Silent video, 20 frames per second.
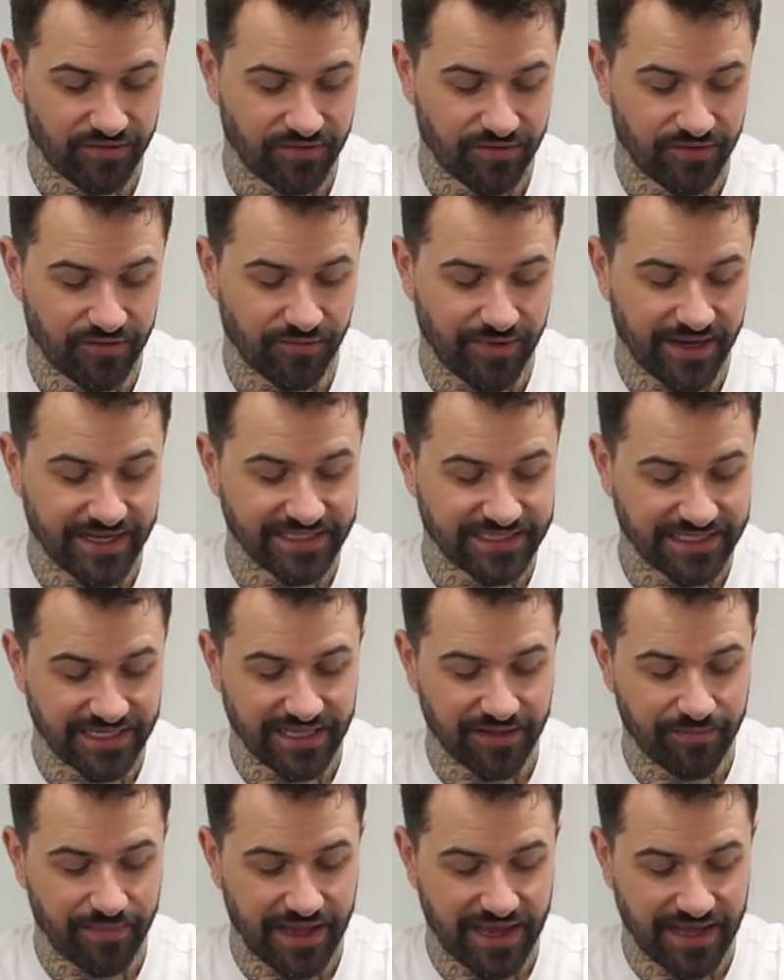The weights in
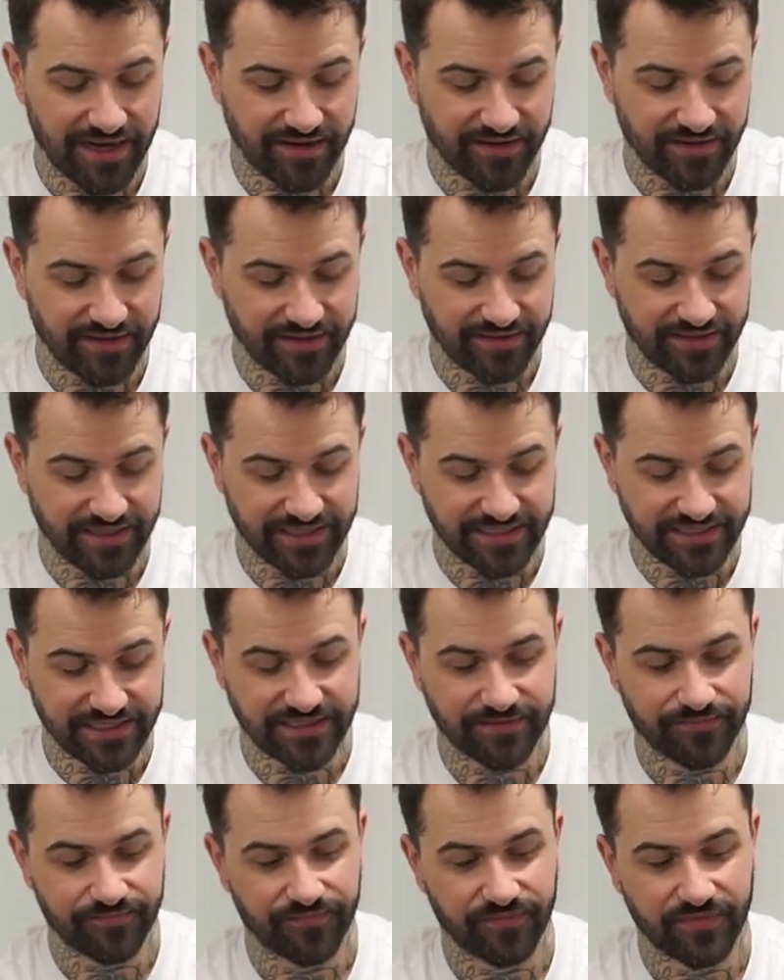the pen,
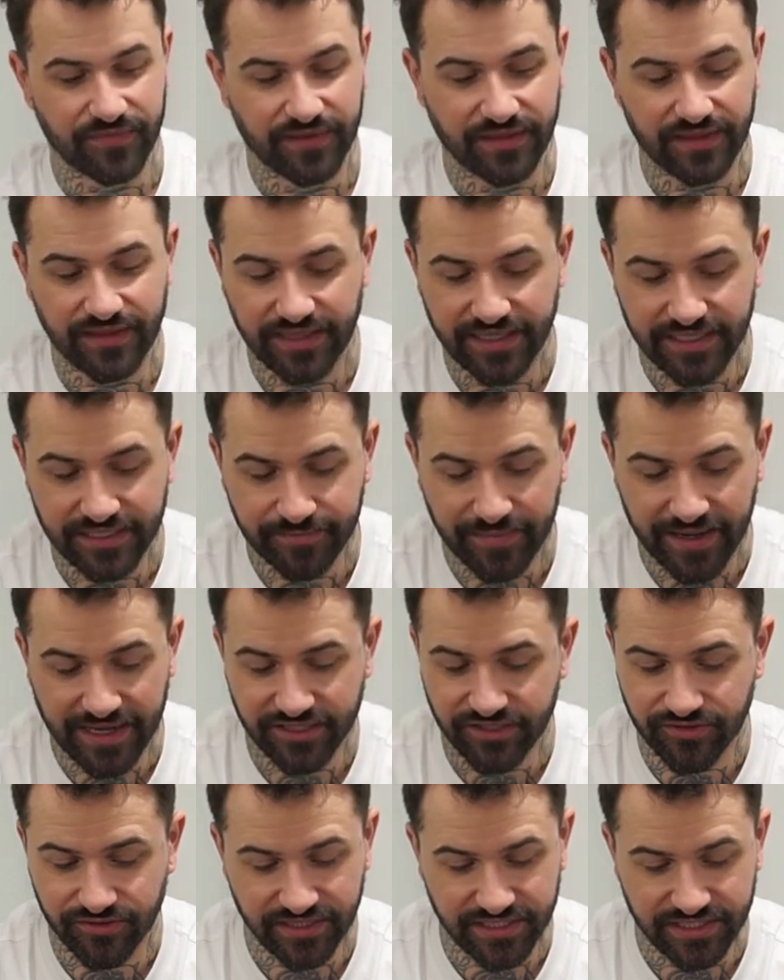these, these
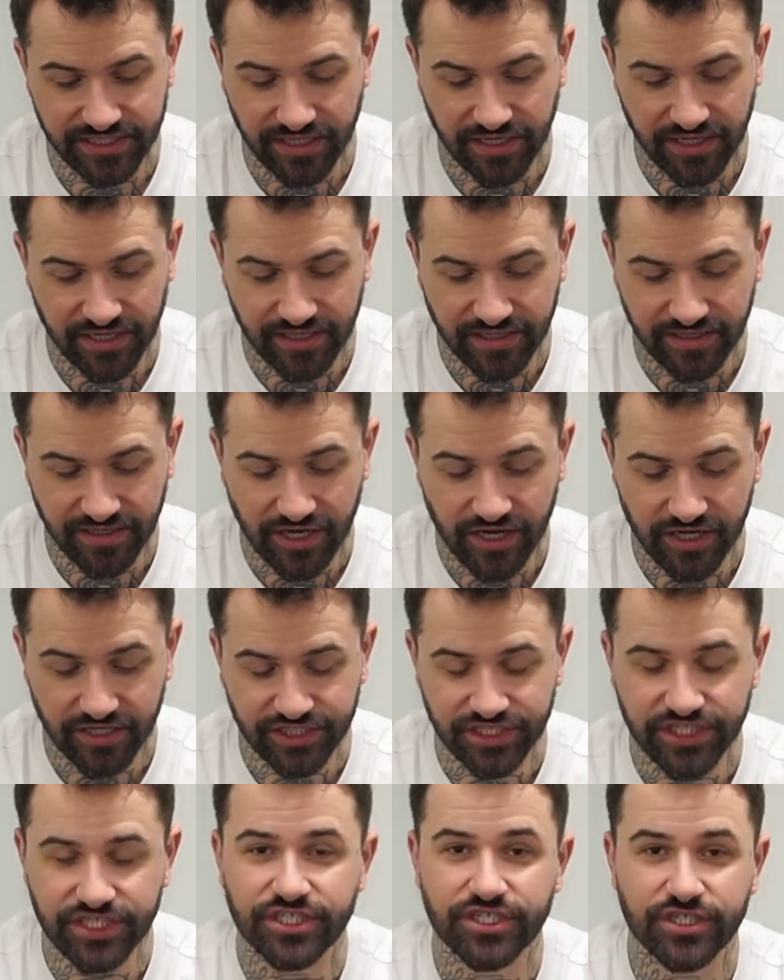batteries are, are
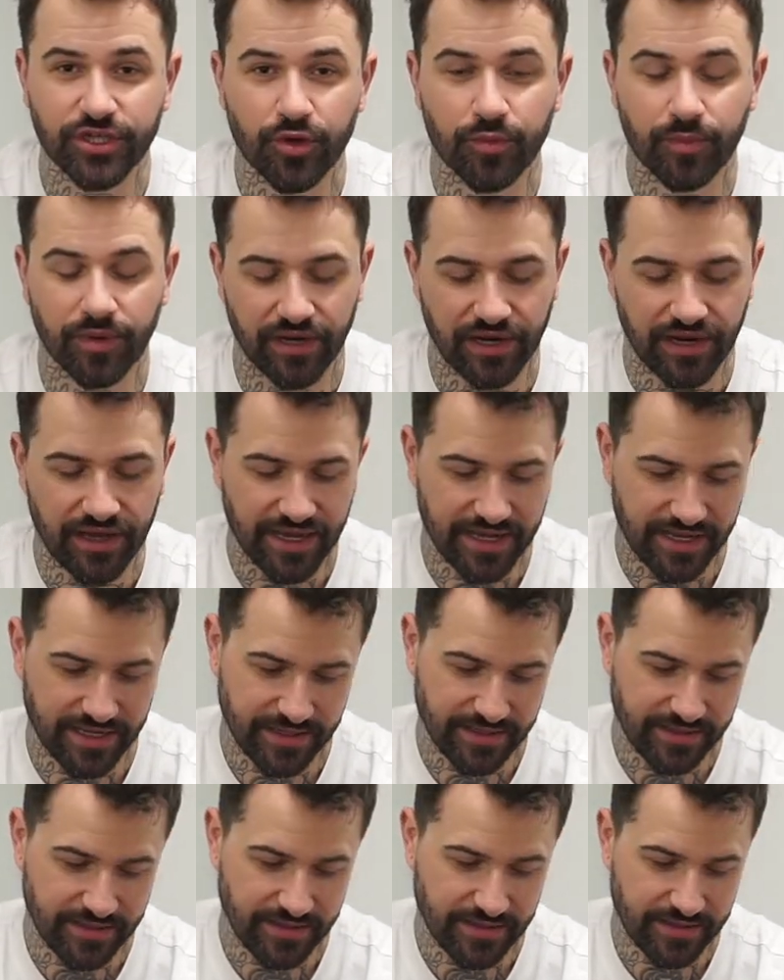super
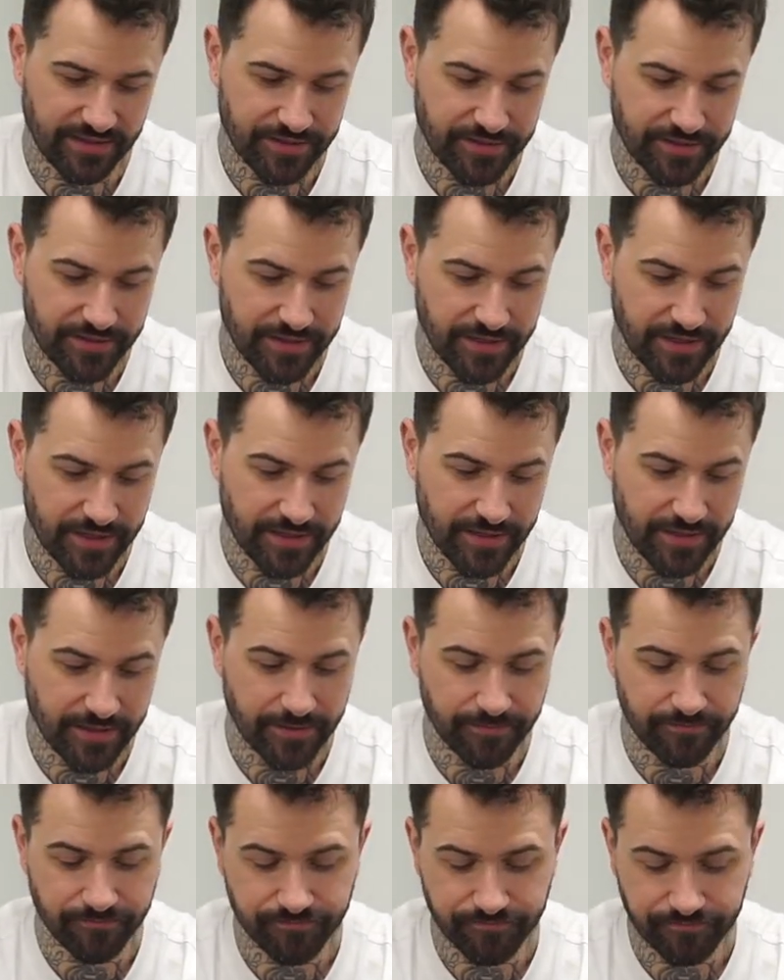light.
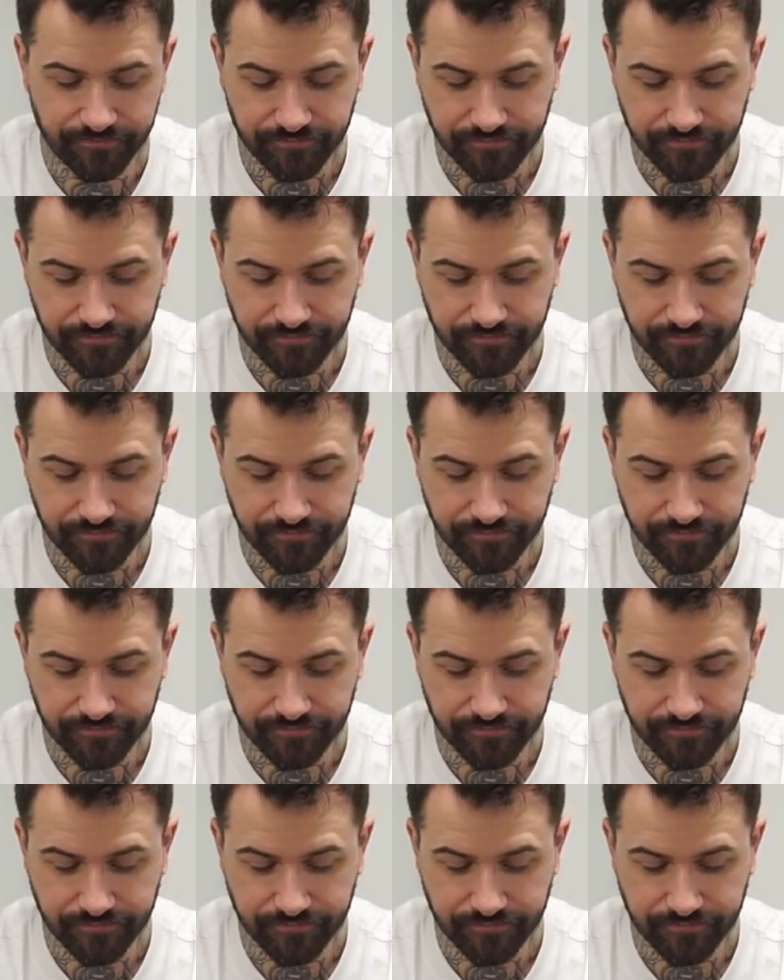Um,